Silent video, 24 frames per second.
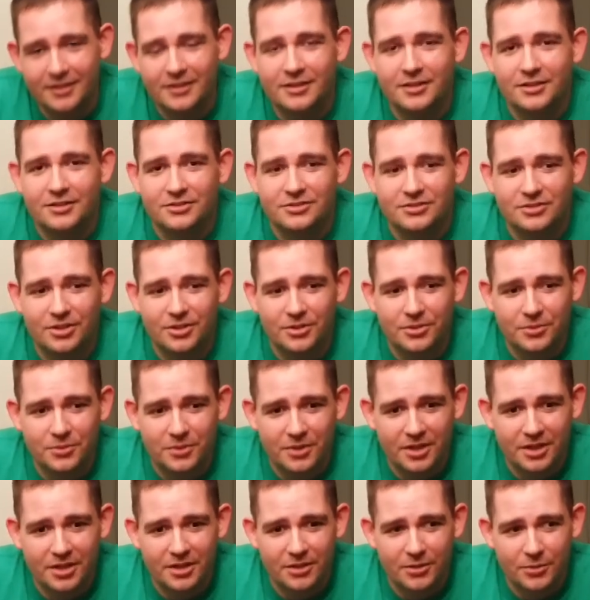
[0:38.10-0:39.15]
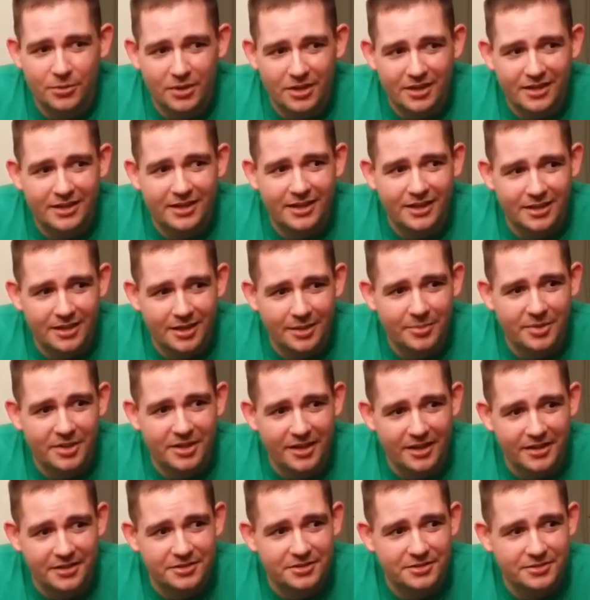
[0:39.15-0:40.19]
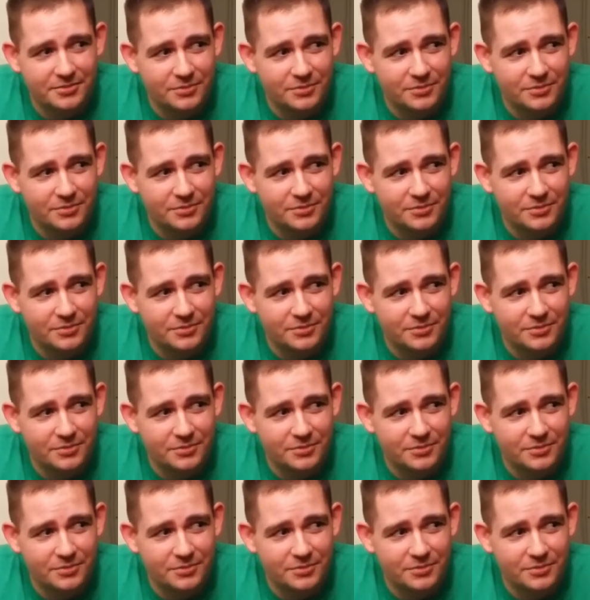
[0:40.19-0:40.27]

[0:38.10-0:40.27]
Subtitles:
So we're gonna kick it up a notch.